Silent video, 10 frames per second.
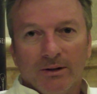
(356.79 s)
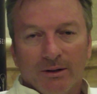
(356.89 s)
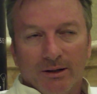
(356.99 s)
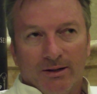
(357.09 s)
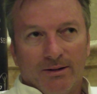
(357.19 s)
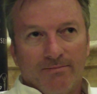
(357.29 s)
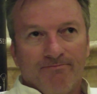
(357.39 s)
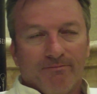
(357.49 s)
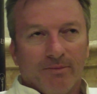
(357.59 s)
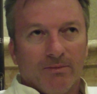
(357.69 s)

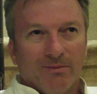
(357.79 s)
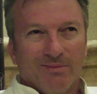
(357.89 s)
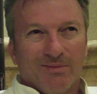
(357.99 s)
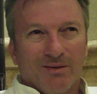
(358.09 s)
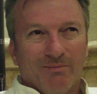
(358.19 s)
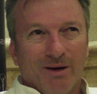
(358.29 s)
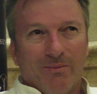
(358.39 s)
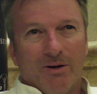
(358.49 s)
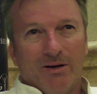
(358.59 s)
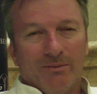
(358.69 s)
Yeah.
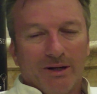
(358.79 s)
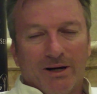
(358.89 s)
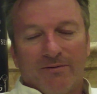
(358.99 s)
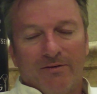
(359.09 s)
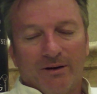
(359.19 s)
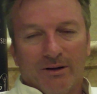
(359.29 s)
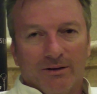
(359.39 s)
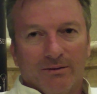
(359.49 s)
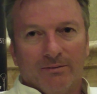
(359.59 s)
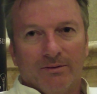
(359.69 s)
My gut feeling
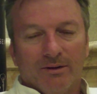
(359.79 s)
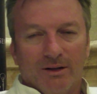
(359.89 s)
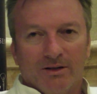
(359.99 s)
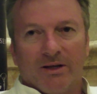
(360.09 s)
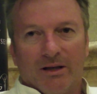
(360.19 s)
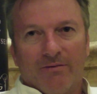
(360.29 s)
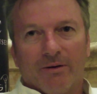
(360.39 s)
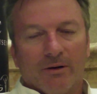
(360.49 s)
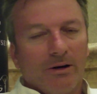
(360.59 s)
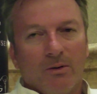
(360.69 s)
is South
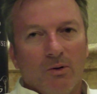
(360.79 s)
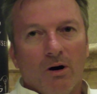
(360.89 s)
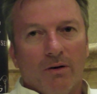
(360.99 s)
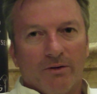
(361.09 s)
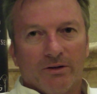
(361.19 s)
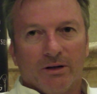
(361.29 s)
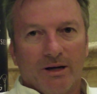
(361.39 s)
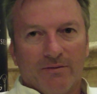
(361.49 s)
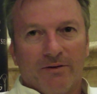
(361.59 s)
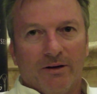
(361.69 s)
Africa. I don't know why, I've just got a
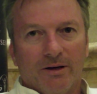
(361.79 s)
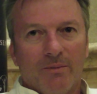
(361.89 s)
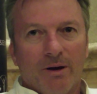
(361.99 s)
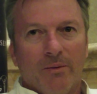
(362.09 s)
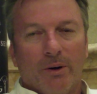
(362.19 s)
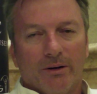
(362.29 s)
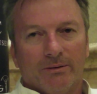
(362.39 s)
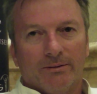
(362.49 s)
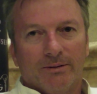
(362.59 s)
gut feeling they may win it.